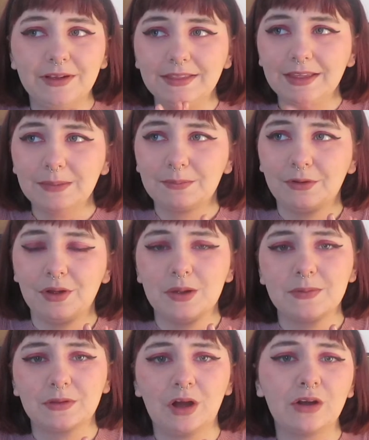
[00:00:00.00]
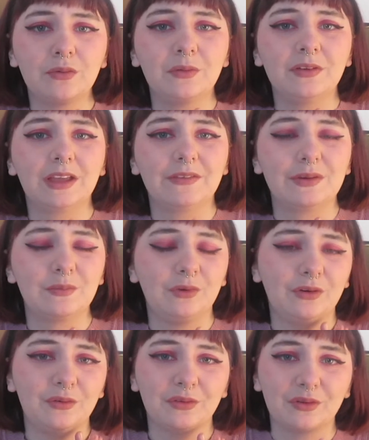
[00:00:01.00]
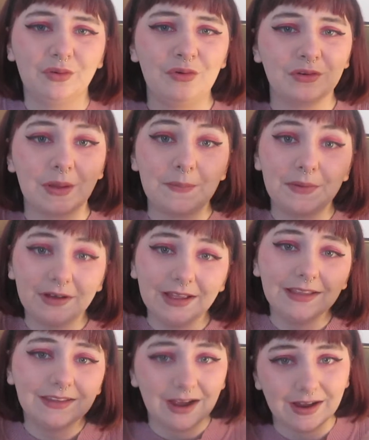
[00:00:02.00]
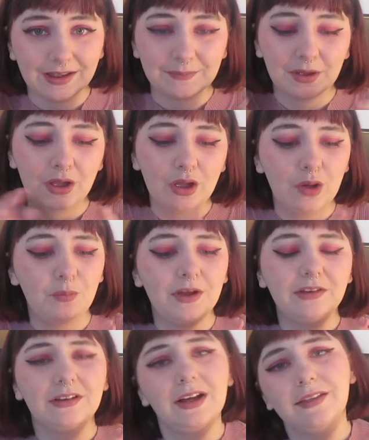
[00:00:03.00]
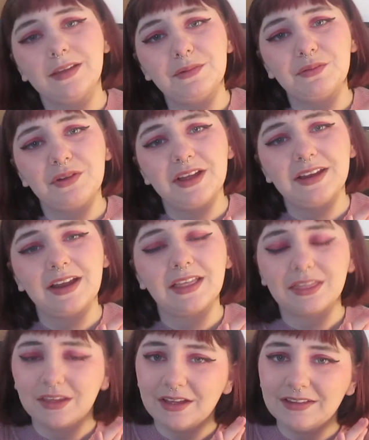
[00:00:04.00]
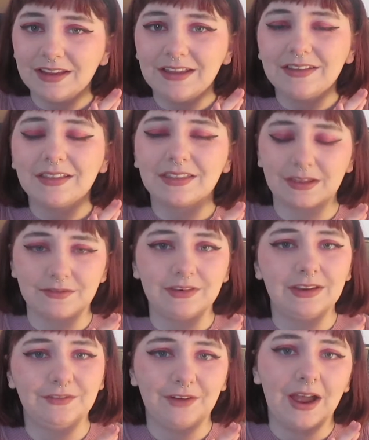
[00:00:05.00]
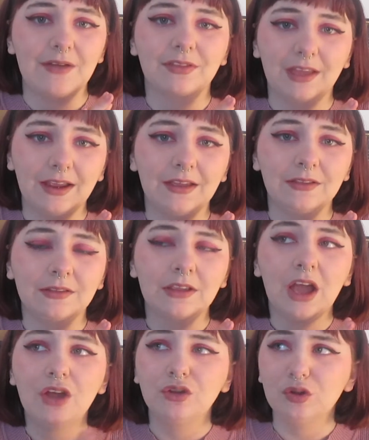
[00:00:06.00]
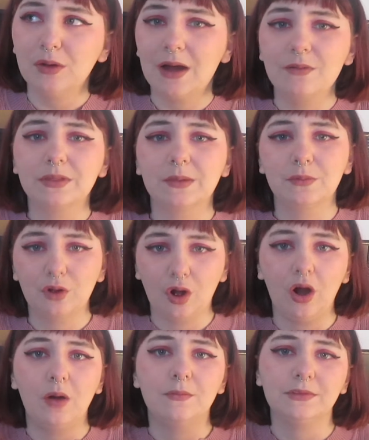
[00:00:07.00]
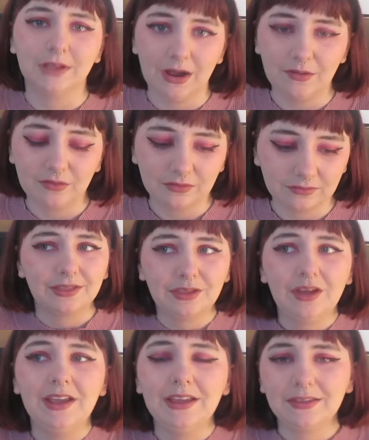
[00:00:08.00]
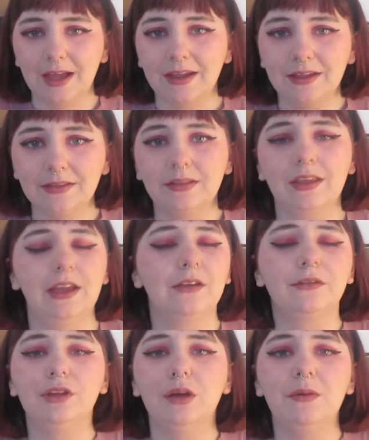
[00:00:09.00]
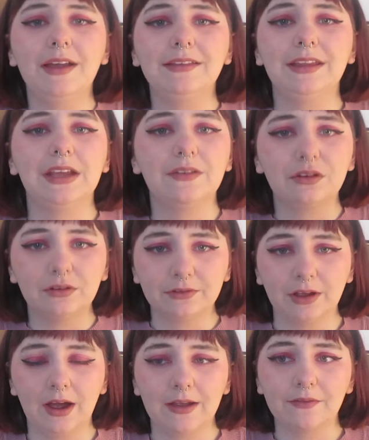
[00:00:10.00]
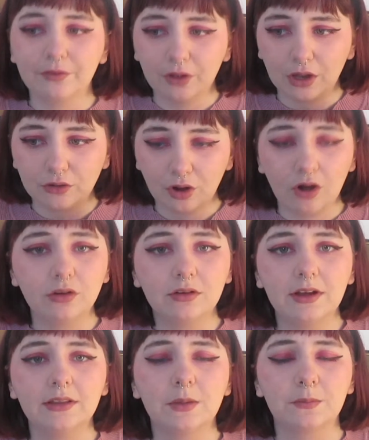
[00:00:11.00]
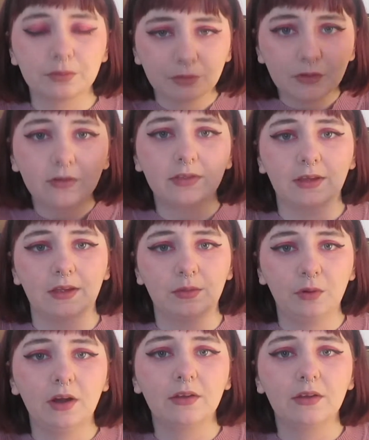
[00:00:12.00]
these probes, toddlers were given what was called playtime, which lasted between 30 to 75 seconds to help them calm down. 30 seconds is nowhere near enough time for a toddler to process what has